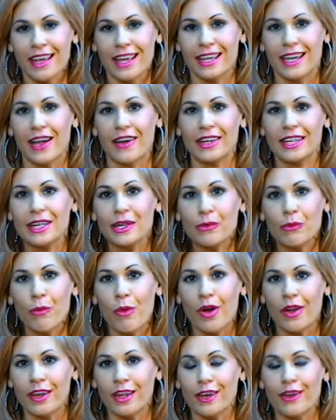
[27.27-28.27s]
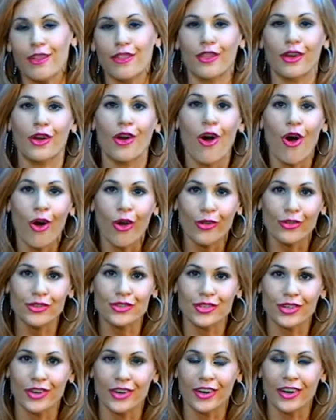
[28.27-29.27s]
Now, he wanted the
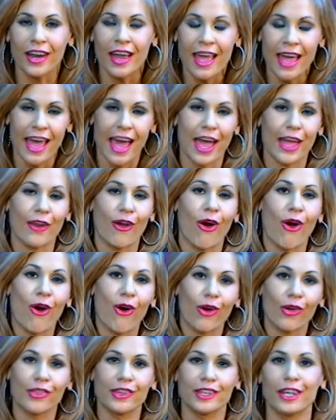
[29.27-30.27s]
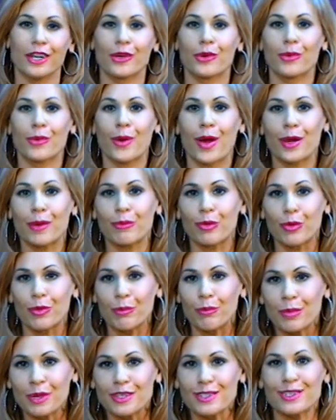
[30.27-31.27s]
culture and all the the incredible
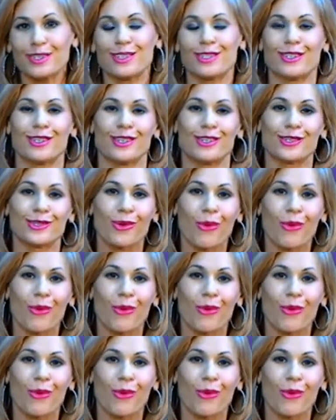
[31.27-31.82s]
businesses,